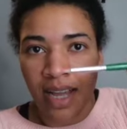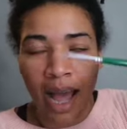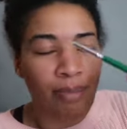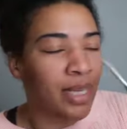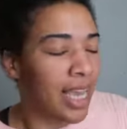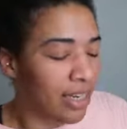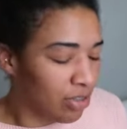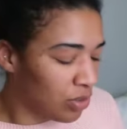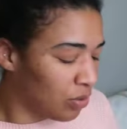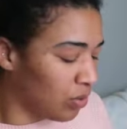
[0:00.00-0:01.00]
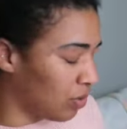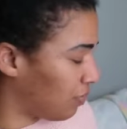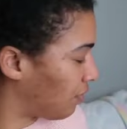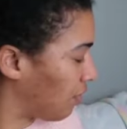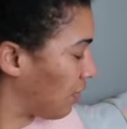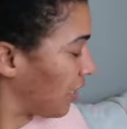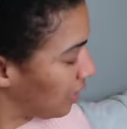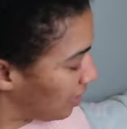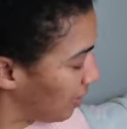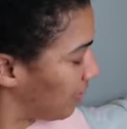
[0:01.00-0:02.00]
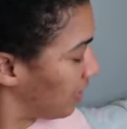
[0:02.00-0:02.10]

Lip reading: applicator tool for liquid